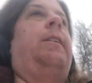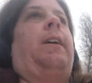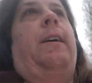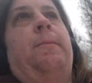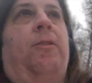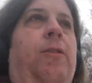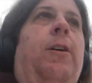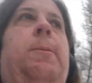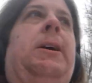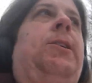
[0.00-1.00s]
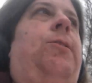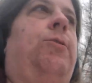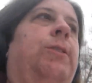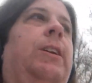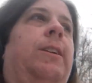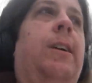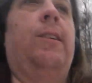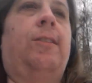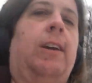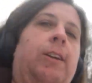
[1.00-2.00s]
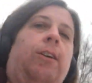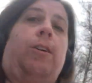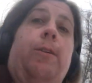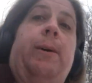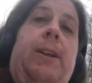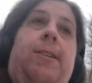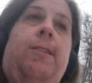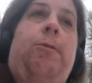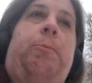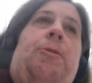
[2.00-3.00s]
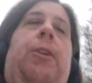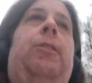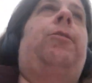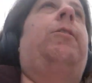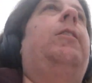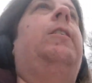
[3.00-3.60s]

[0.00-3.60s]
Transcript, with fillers: Um, as far back as 2019, all the way to this point,